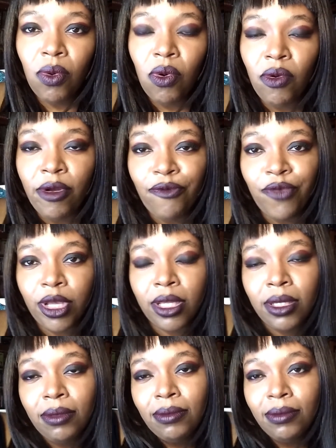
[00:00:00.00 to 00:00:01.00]

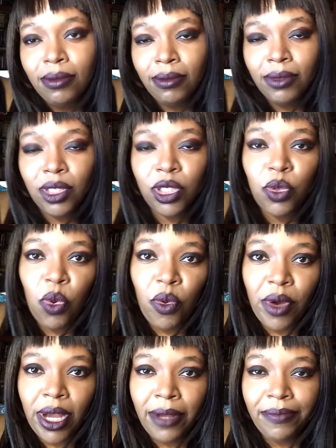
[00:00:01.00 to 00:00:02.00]
horrific
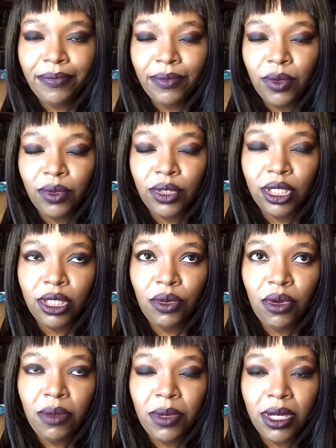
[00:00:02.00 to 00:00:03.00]
story or just the
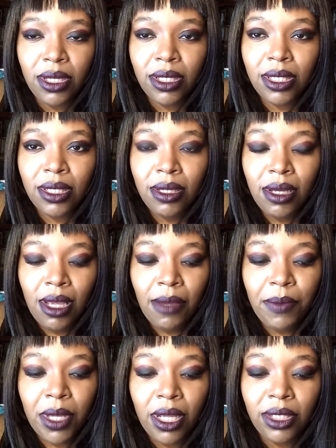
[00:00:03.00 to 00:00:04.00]
creepiness
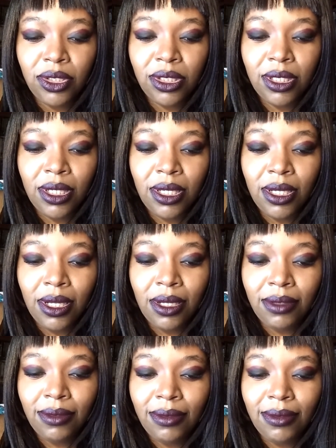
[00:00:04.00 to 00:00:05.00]
because
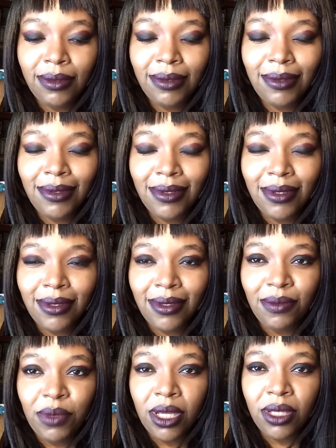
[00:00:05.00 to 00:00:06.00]
you're
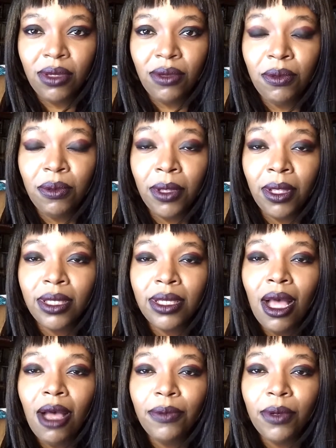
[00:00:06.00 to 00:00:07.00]
being too
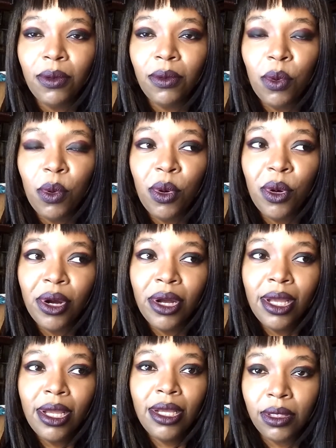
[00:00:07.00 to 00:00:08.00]
philosophical
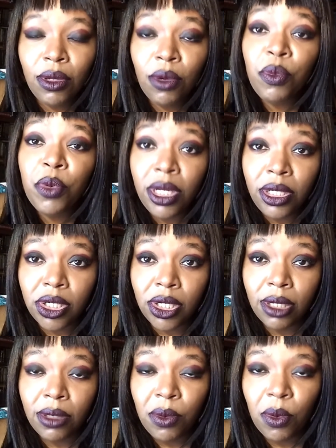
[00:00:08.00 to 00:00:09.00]
or you're
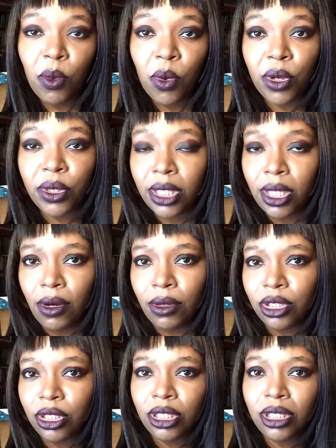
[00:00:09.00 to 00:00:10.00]
reaching for words that
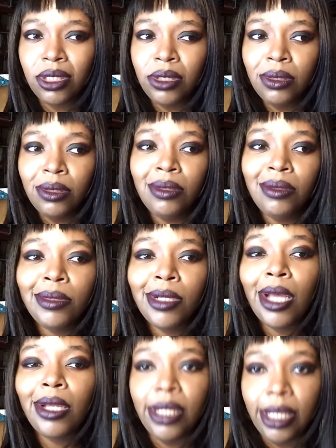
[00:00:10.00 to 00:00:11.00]
are just
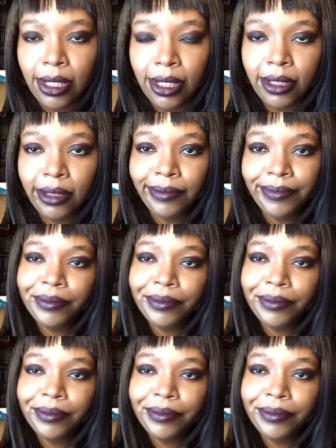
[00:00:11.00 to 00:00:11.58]
not needed.